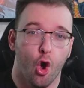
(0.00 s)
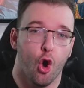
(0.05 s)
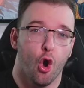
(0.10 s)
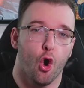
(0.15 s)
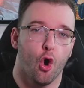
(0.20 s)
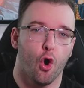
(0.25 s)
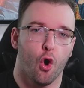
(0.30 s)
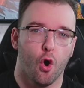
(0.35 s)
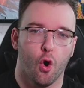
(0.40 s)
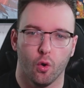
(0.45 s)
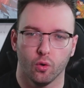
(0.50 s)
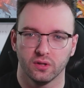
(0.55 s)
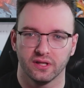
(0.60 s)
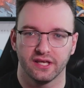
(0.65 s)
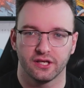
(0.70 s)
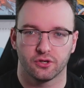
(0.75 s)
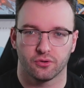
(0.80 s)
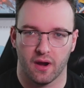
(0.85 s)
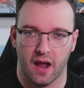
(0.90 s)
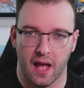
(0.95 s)
Holy
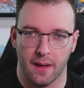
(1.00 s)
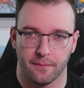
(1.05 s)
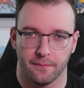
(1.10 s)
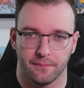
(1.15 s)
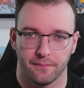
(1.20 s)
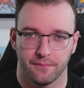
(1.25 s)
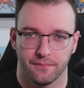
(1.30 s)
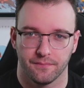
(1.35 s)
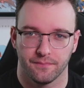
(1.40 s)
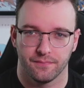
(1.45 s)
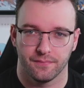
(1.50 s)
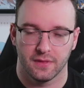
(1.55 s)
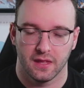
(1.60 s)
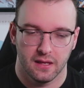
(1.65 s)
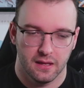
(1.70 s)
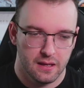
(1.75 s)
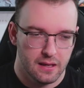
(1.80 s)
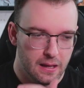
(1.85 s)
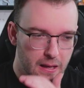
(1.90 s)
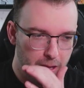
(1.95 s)
crap.
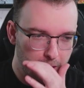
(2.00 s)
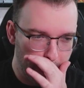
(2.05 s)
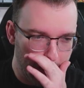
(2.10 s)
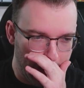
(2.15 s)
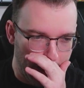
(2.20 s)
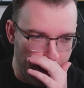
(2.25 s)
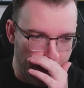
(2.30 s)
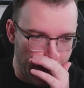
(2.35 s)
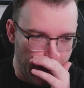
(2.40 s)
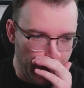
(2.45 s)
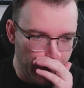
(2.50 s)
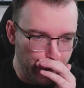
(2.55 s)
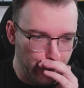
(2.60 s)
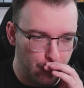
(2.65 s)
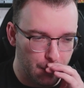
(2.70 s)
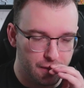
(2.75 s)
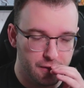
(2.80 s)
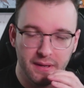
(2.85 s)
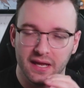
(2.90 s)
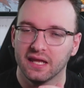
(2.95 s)

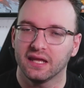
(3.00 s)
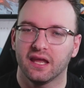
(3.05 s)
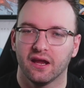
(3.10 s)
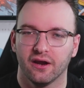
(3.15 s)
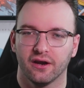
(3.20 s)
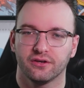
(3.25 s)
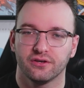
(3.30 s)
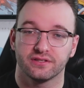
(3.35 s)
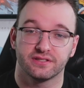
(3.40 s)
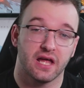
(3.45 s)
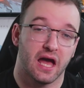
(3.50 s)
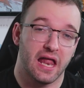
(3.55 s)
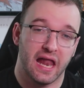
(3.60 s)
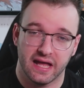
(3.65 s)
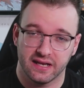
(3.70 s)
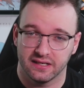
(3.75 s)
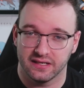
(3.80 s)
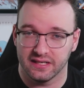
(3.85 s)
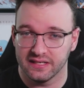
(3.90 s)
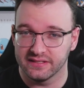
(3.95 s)
The main character has not had
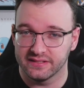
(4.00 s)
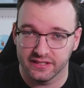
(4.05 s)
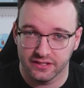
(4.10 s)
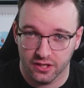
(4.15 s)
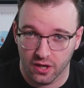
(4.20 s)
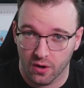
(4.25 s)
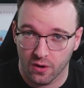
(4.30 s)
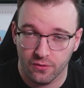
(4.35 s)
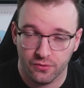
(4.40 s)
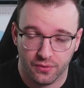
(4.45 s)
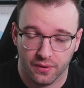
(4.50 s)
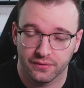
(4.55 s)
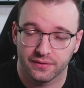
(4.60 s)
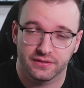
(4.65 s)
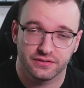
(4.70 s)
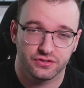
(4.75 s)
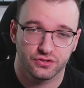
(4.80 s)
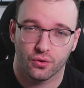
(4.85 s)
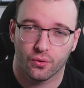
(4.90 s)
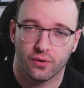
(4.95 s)
an easy go throughout the
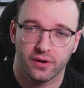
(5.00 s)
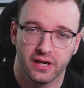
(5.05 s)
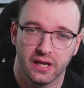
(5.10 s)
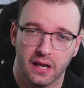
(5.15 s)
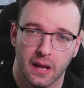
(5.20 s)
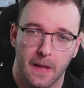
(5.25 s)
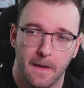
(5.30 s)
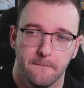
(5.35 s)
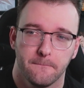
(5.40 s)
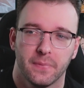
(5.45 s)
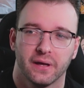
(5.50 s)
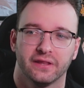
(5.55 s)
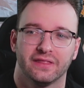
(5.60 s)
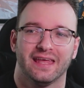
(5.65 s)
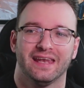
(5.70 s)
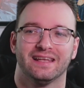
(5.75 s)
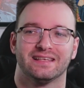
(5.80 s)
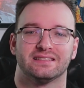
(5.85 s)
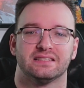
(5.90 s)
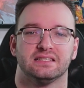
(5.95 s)
story, but it
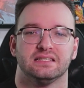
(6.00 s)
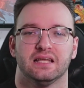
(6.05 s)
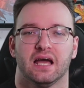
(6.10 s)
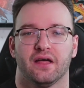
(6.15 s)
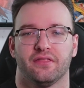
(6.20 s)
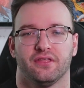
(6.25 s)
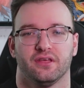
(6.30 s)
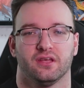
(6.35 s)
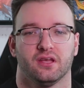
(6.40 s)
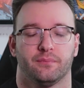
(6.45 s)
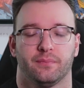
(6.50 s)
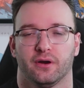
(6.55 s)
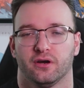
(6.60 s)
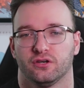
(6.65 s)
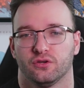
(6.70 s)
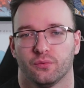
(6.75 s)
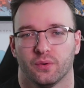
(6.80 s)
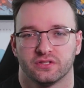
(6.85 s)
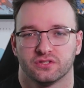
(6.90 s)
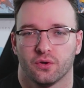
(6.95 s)
is nothing compared to
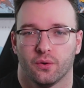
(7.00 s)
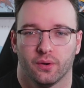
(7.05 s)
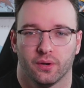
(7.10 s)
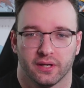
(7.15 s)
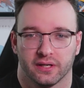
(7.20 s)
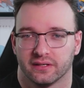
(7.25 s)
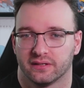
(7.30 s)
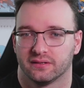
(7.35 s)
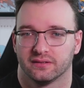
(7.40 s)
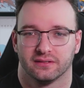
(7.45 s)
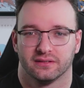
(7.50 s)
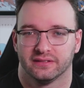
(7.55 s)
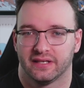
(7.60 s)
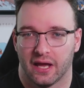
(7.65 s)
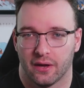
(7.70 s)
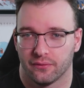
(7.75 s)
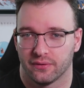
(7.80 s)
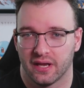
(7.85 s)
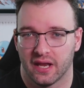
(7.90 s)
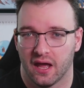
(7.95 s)
what's going
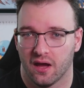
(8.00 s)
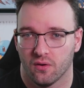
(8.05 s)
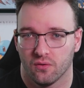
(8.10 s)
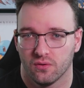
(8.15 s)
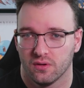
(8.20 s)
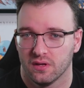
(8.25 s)
down now.